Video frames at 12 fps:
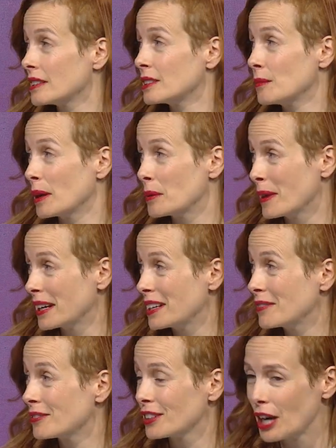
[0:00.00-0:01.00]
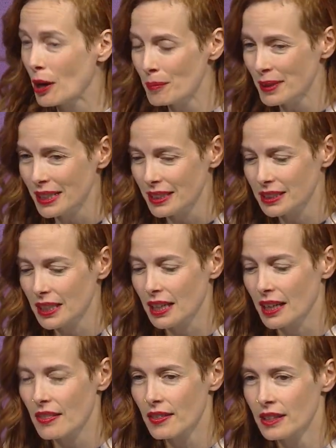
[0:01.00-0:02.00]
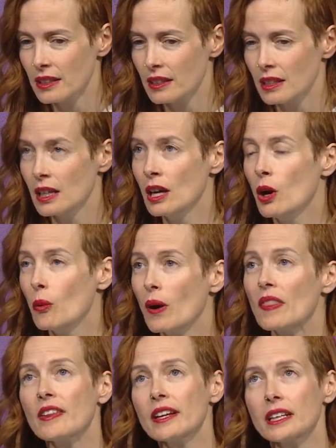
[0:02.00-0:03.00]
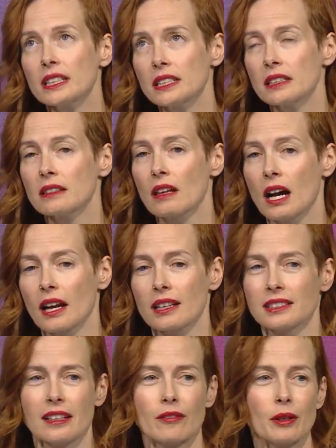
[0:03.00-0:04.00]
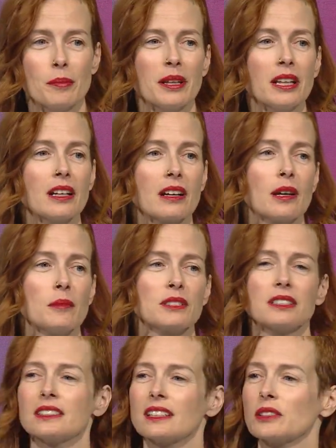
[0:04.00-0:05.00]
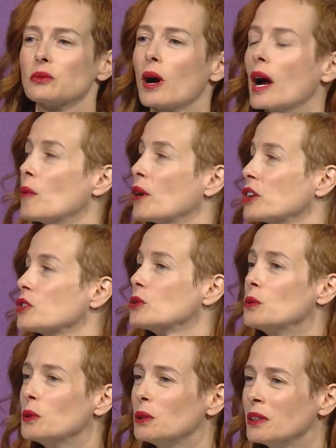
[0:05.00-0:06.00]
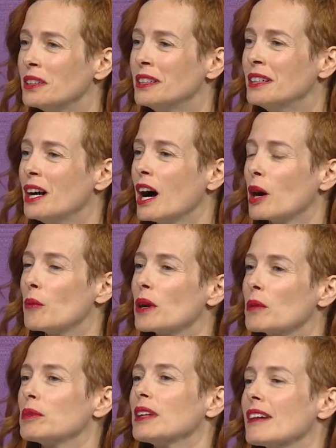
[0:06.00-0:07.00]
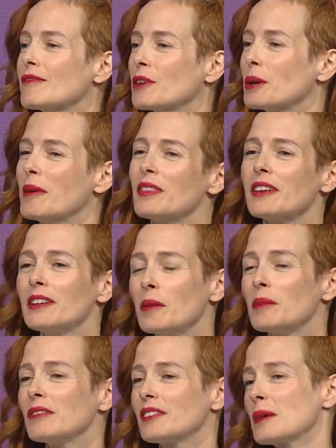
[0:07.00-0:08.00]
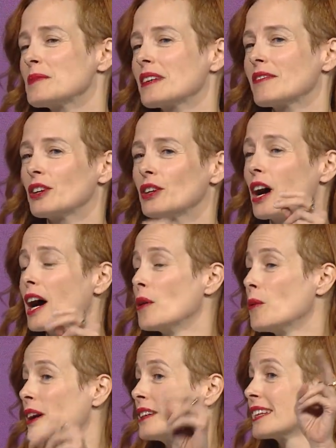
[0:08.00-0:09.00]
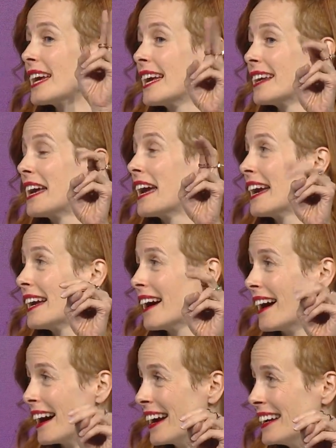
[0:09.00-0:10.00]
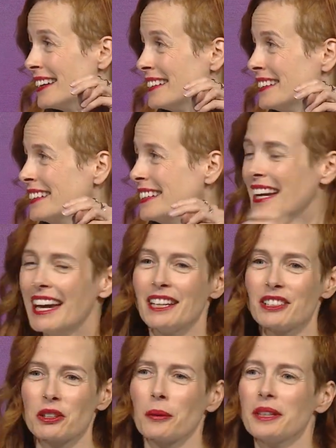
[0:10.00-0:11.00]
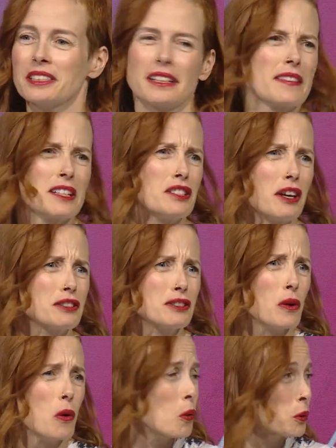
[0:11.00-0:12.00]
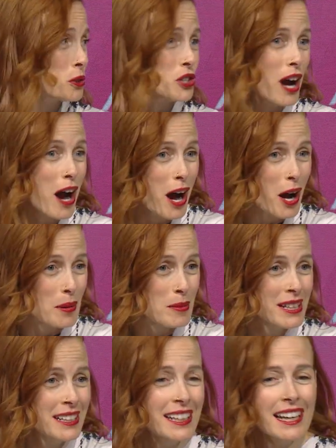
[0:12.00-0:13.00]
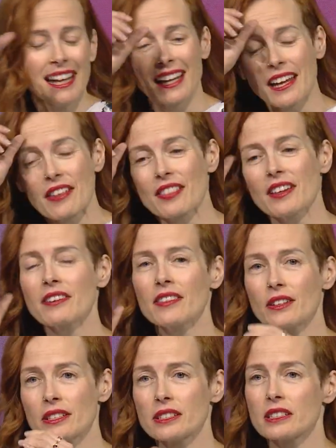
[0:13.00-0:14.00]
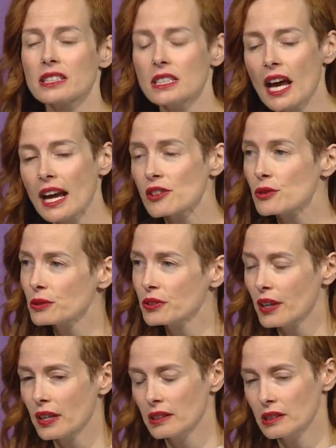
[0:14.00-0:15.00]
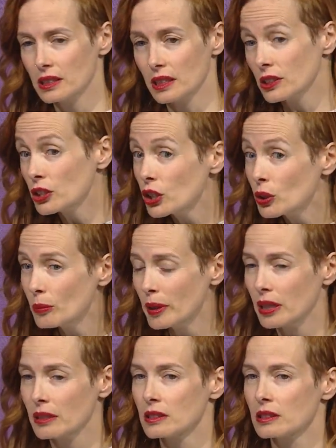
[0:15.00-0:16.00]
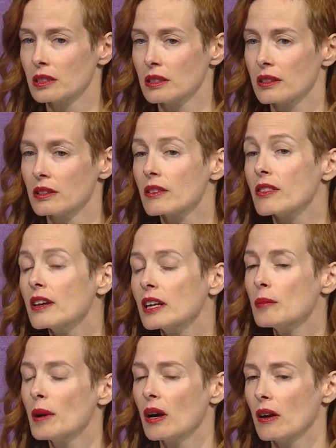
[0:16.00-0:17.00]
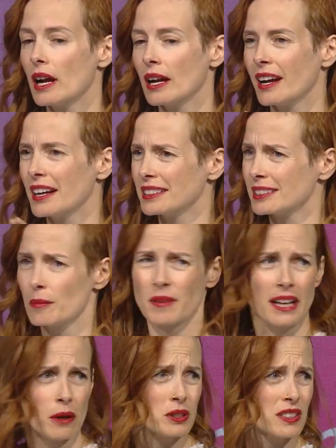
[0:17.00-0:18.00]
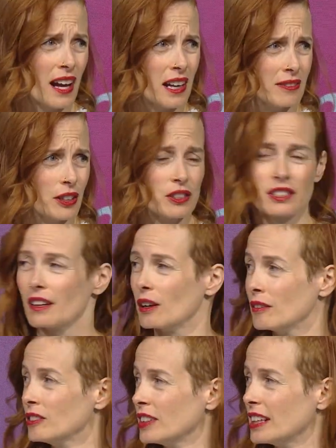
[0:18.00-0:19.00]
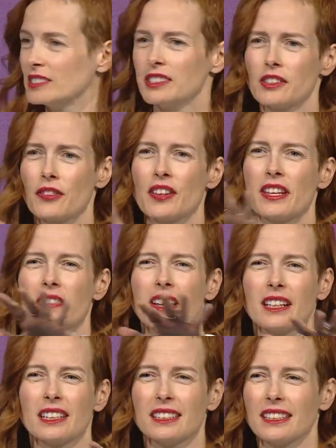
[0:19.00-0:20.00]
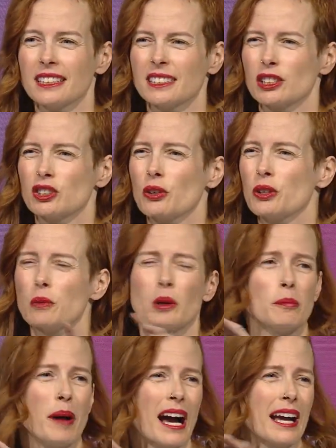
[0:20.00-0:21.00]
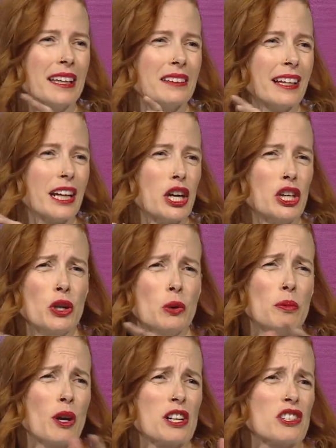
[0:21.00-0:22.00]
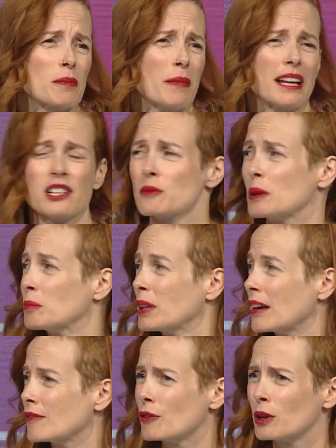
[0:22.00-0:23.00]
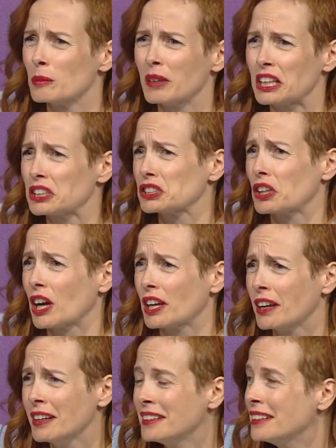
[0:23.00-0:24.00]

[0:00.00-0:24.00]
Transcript: is to make money for companies. And I think one thing I see a lot is everybody comes and says, I want a tool. I want a platform. The number of times I've heard, I want an AI, and it's always like that does the whole job. And I think there is this natural tendency as humans to think about AI as something outside of ourselves, as this thing that exists, as though you were buying like a new project management platform like Asana,